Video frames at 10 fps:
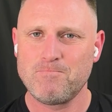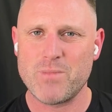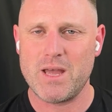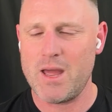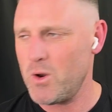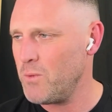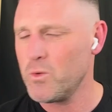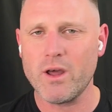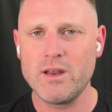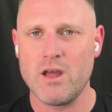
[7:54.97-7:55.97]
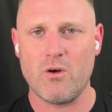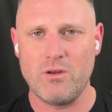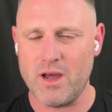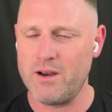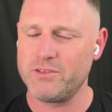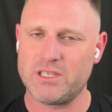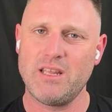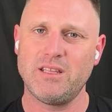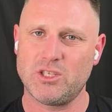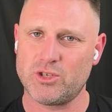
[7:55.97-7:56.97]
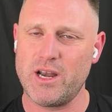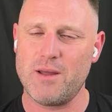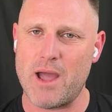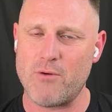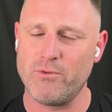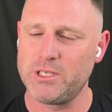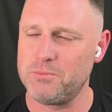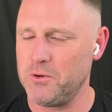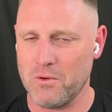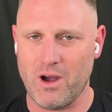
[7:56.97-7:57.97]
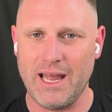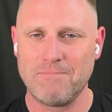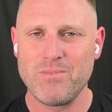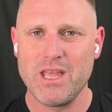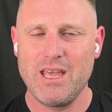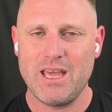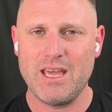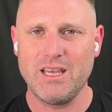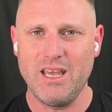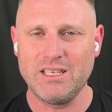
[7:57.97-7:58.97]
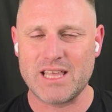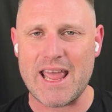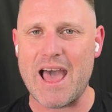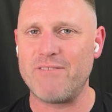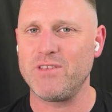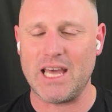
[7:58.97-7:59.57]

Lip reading: And what I know, and I've seen this trend about Richmond, right, is they have